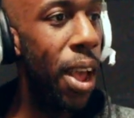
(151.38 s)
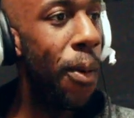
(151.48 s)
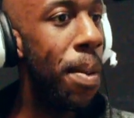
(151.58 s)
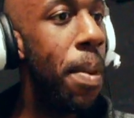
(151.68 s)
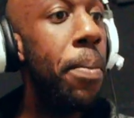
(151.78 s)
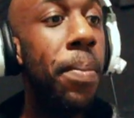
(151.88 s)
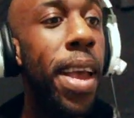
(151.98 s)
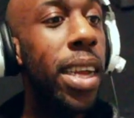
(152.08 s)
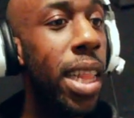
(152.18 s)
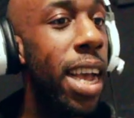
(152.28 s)
When my
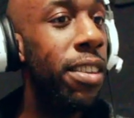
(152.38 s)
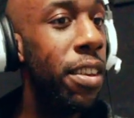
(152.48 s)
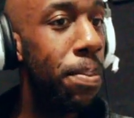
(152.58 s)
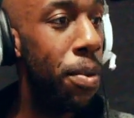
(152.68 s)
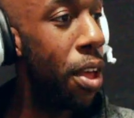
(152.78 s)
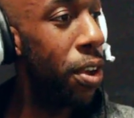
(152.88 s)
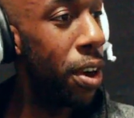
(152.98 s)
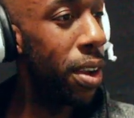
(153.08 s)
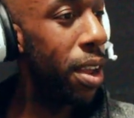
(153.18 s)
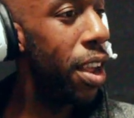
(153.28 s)
big lazy
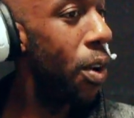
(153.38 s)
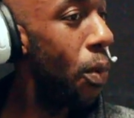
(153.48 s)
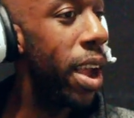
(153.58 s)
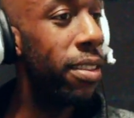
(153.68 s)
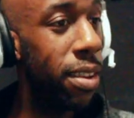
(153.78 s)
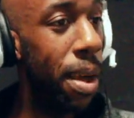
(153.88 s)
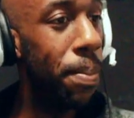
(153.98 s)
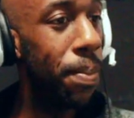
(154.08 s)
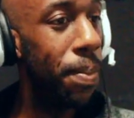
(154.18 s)
brother wakes up,